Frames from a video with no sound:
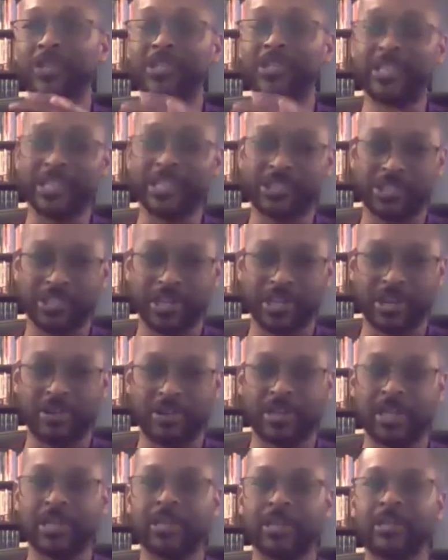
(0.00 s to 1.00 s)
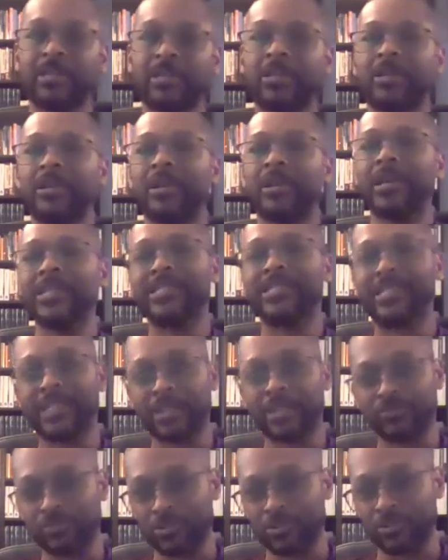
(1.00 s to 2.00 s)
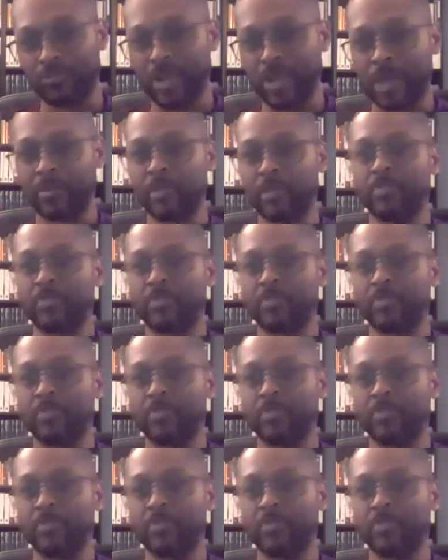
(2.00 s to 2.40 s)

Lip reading: a dictionary and several grammar